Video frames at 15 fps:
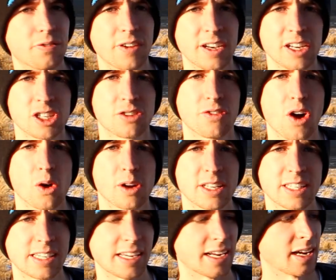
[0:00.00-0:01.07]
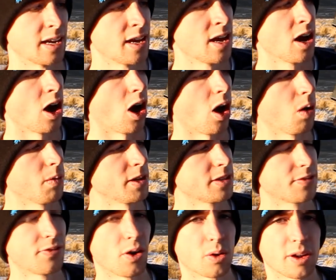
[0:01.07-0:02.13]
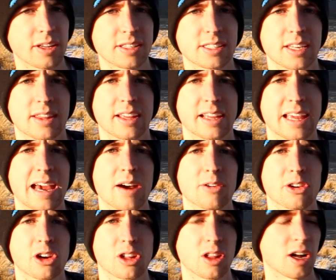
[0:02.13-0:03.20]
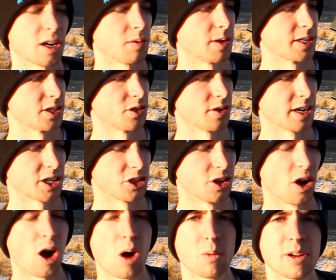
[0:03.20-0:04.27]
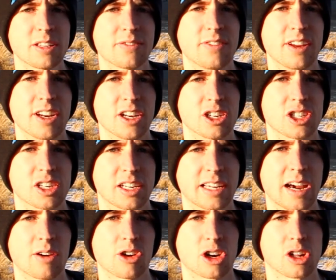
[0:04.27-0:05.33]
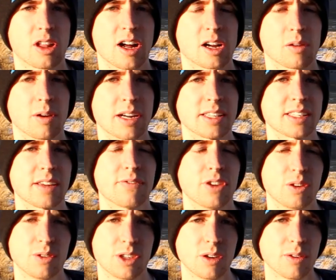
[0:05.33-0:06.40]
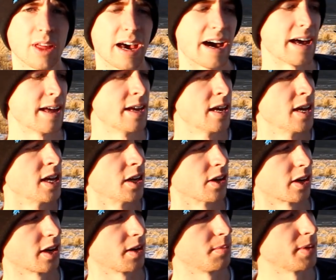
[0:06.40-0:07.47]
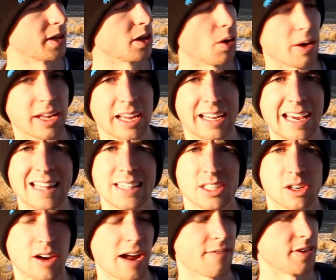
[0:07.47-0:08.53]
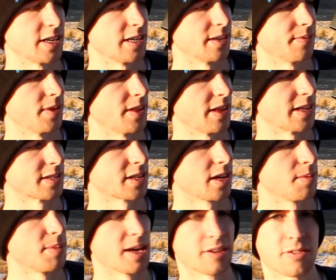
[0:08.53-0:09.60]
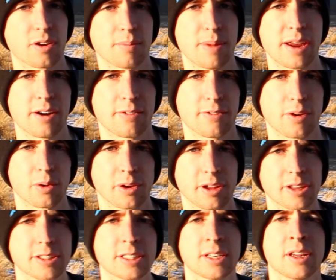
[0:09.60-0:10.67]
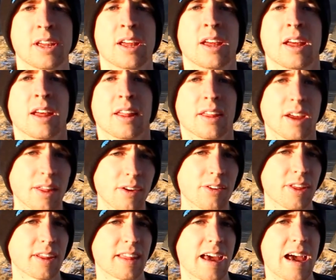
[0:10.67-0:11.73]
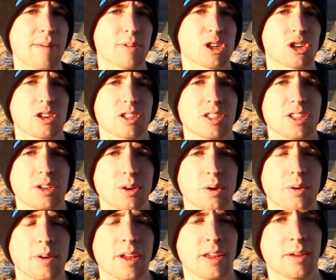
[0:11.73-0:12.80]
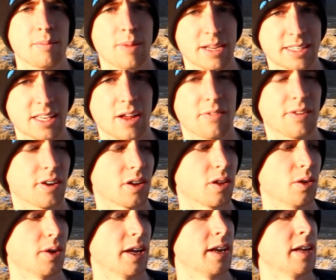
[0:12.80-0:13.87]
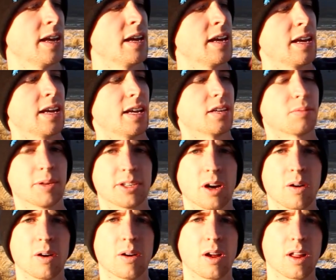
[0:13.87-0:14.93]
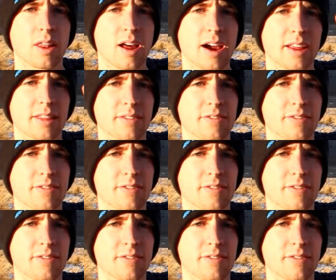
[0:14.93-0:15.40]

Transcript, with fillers: finish focusing, always focus to the counterclockwise direction. Always finish counterclockwise. If you do that, you're going to be going against gravity, and that's going to make for a better focus. The other thing that amateurs do, myself included, is we don't align